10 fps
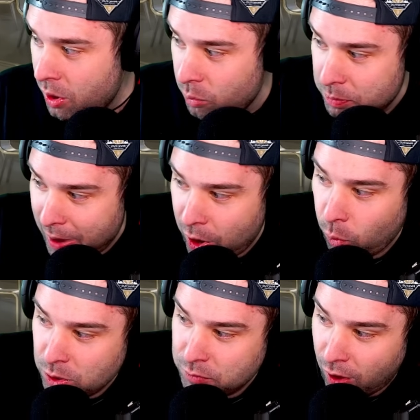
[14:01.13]
with my
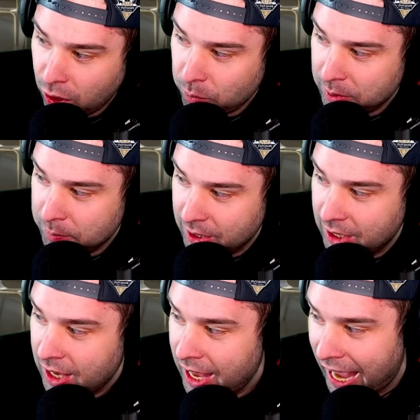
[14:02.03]
horse following
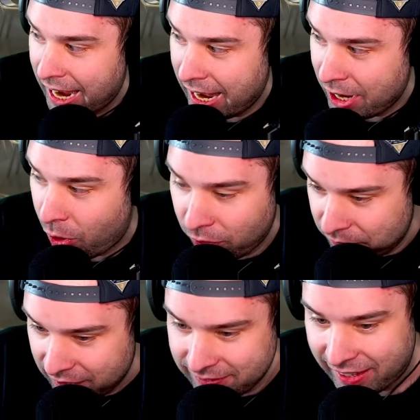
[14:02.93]
me and all of
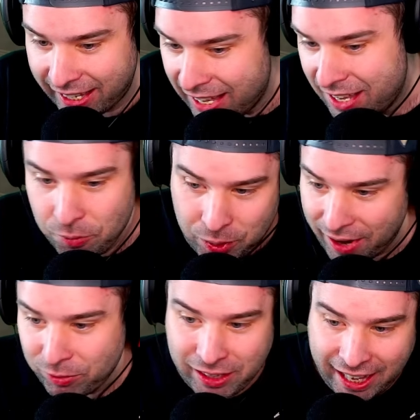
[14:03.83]
this, like
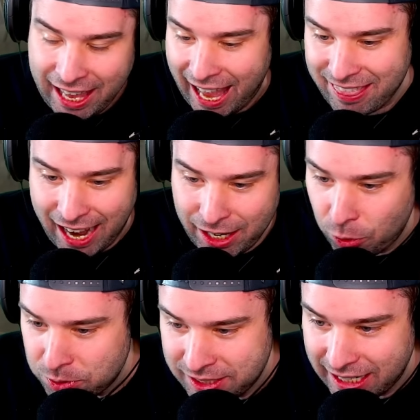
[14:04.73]
whatever, like, and then I'd
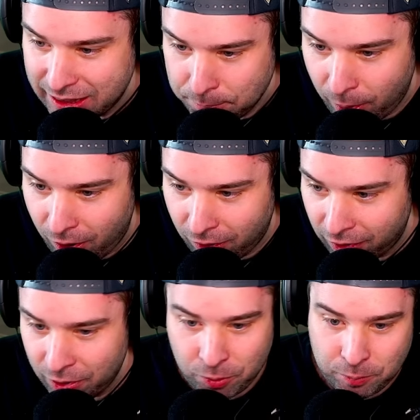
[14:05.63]
go sit at the
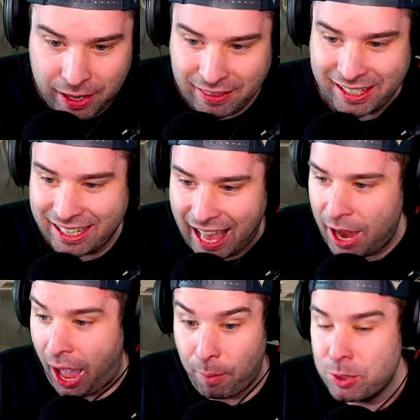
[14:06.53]
bar or what. Like
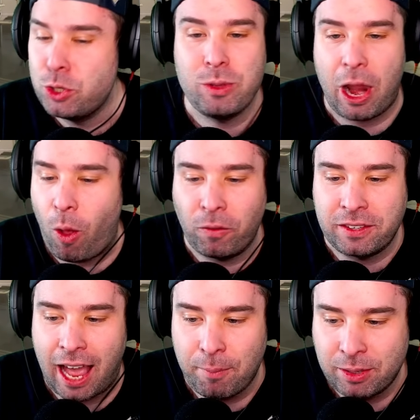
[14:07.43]
I would do that all the
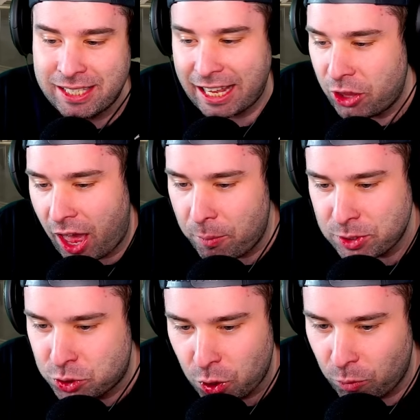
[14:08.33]
time because I thought it
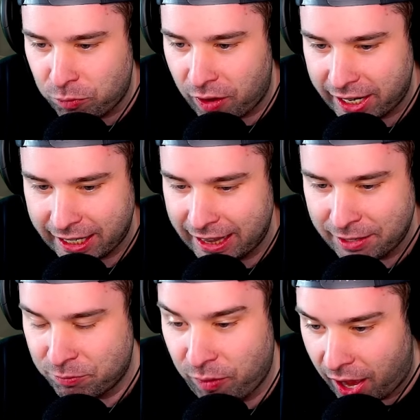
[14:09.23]
was so funny
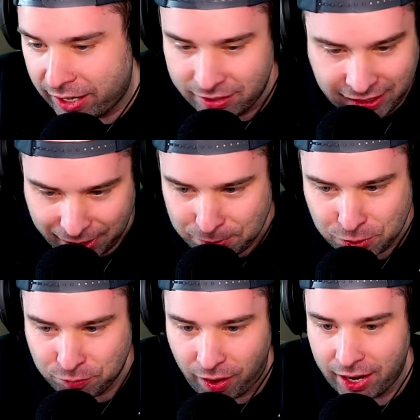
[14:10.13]
and fun. Like, it was
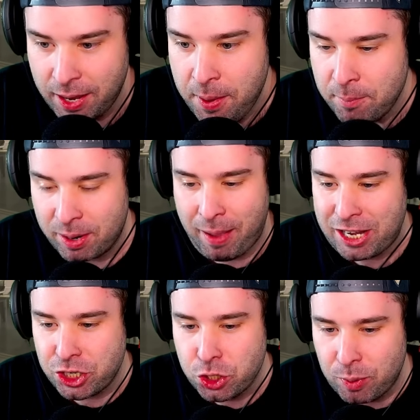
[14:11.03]
just fun. But
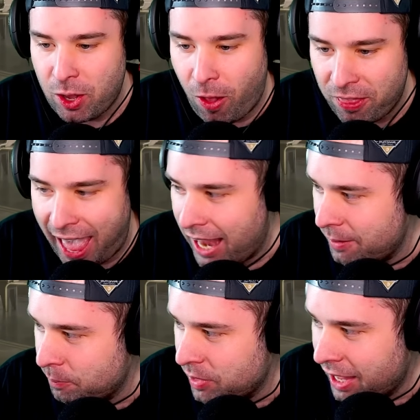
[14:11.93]
imagine doing all
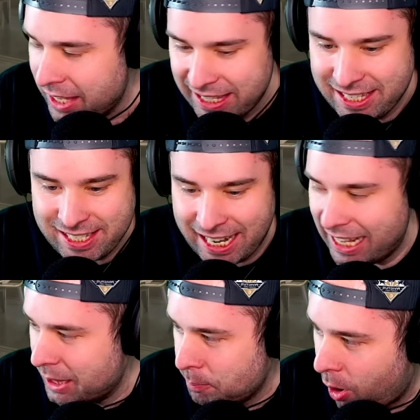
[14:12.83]
that, sitting
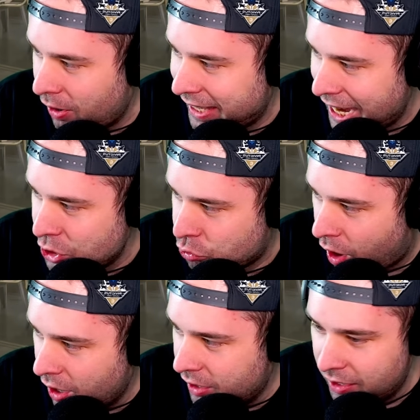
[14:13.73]
at the bar, getting
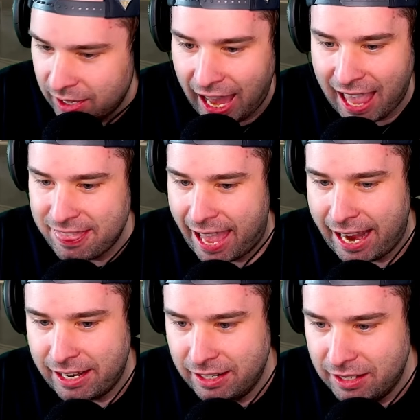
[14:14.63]
drunk, and
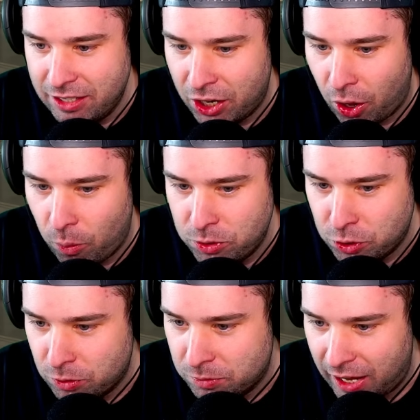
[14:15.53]
then, you know,
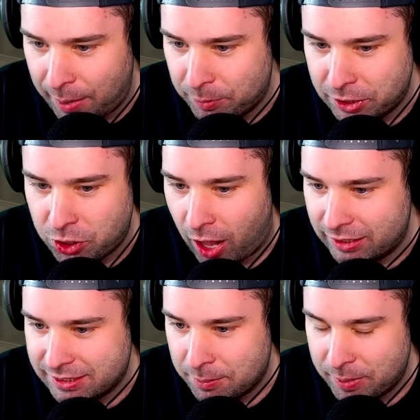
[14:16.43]
you're able to talk
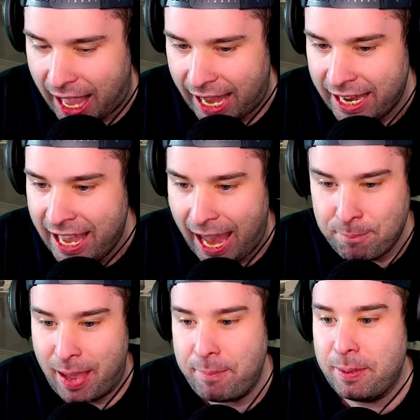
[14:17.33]
to some guy,
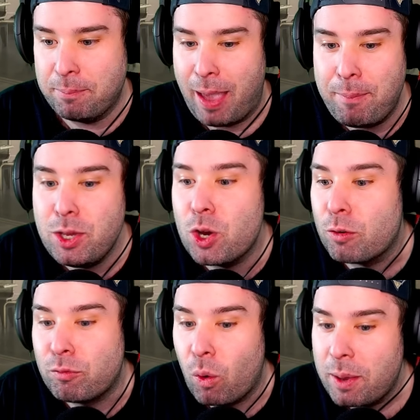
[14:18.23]
and maybe your
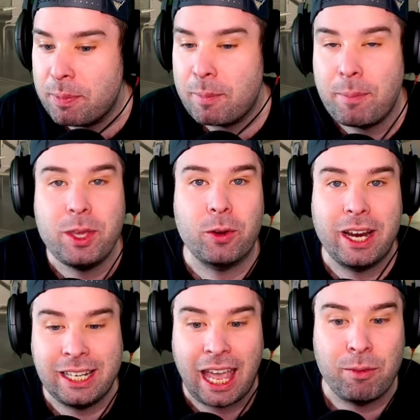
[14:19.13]
VoIP, maybe your
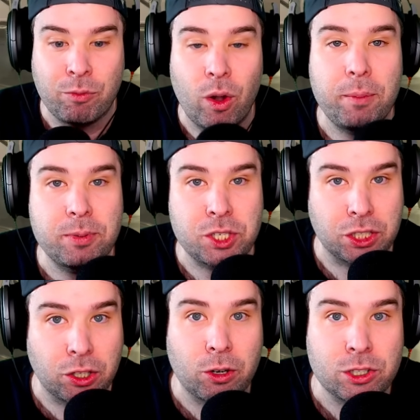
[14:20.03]
in-game VoIP
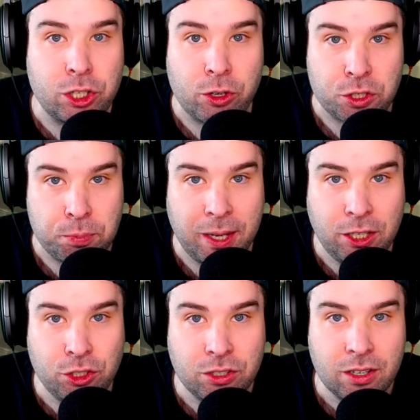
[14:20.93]
slurs your
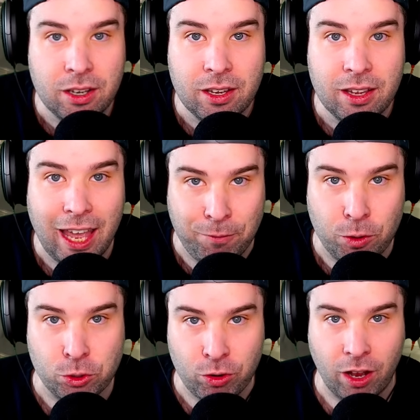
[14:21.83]
speech if
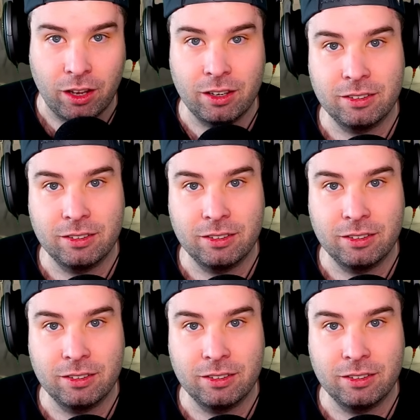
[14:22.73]
you're drunk.